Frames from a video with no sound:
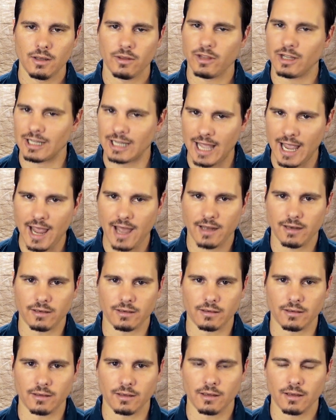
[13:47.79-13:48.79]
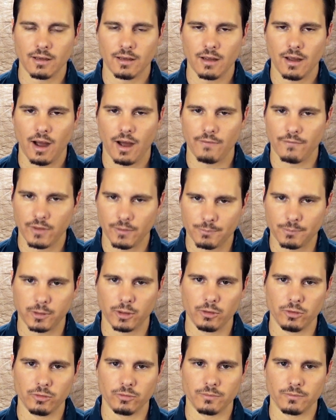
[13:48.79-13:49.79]
the land of the
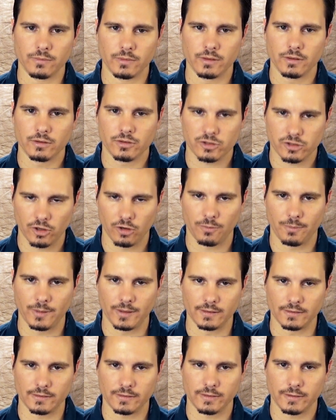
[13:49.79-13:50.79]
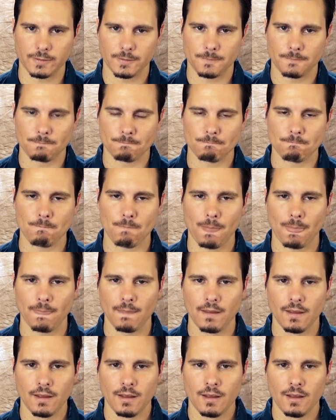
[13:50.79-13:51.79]
plumed serpent.
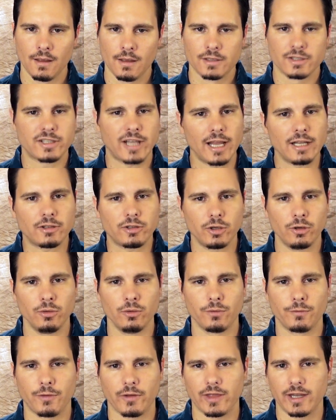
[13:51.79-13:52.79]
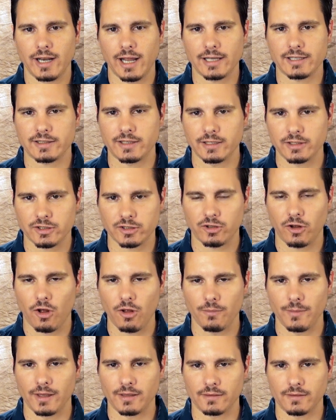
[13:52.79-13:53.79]
Stay tuned for the next
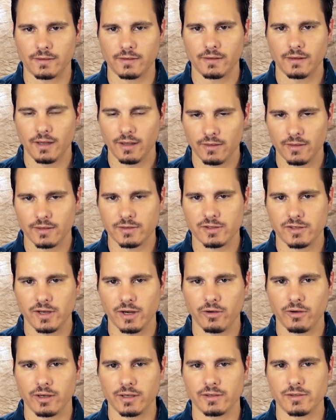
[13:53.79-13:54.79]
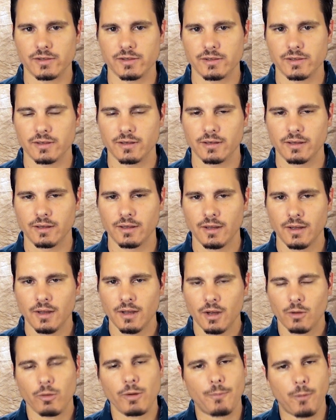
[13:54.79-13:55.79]
installment in this series.
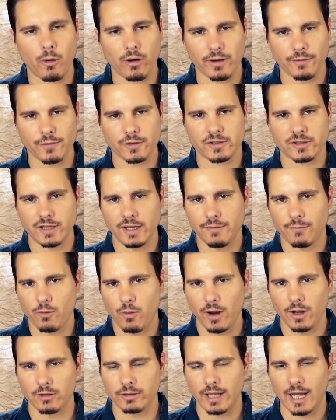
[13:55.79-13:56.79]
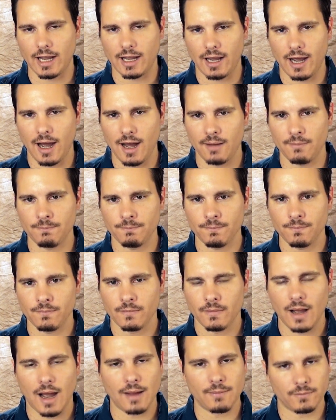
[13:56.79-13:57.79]
Reporting for SteveQuayle.com,
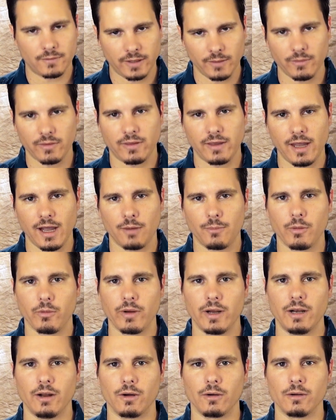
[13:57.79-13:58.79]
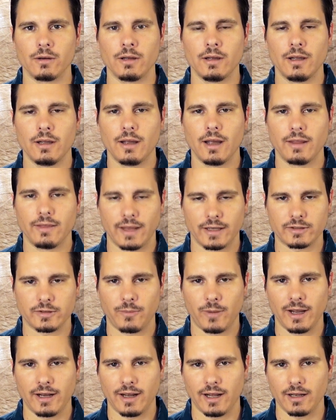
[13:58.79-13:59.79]
I'm Timothy Alberino, and that's
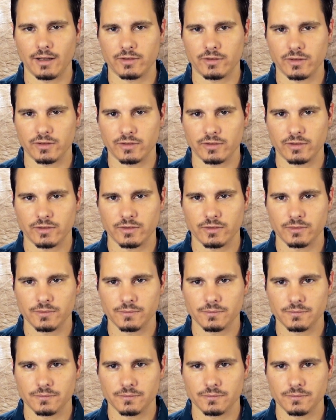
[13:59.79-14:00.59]
my analysis.